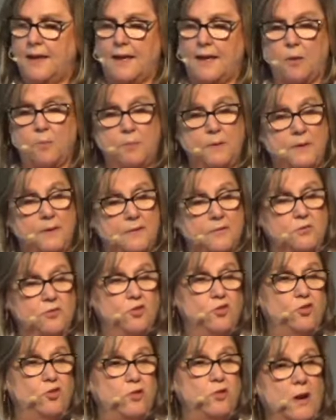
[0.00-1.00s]
helping us
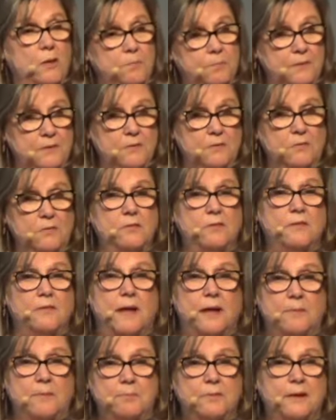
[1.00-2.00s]
to drop into
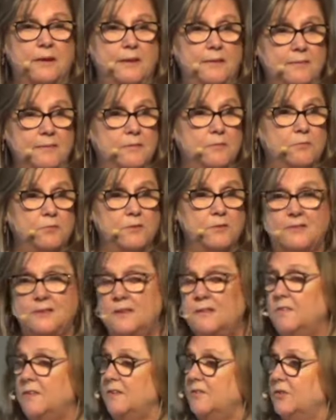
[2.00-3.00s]
that place of
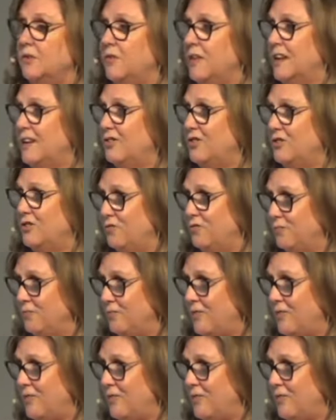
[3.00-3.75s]
receiving so that it's,